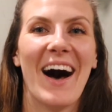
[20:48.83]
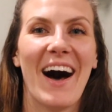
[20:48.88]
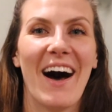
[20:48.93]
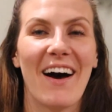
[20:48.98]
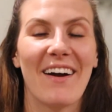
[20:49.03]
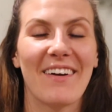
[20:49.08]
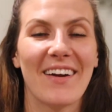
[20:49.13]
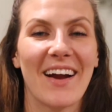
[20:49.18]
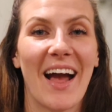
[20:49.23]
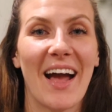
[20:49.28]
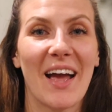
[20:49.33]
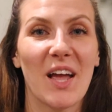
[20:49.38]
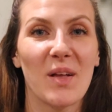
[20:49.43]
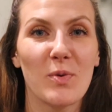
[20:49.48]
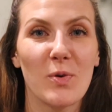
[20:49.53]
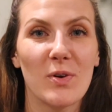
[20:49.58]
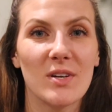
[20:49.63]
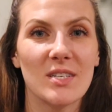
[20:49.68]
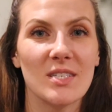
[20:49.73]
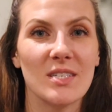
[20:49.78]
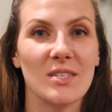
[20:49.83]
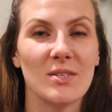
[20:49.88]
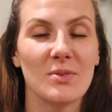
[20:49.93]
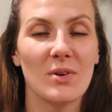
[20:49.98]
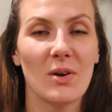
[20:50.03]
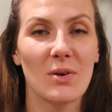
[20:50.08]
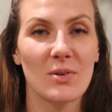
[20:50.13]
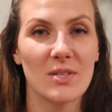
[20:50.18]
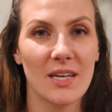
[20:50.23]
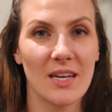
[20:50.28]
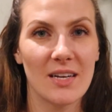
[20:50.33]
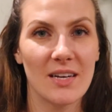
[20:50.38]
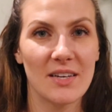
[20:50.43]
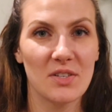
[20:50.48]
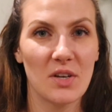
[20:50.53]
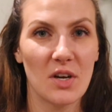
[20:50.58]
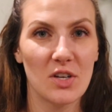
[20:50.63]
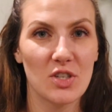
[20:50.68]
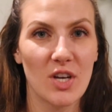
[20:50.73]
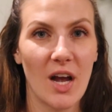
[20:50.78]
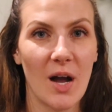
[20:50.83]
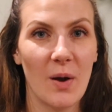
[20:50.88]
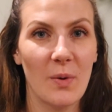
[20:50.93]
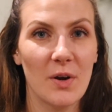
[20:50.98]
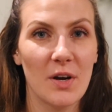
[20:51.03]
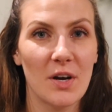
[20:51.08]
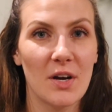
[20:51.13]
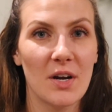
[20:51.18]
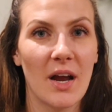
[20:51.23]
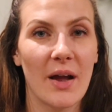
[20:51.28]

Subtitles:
All right, I'm going to go take a nice hot shower.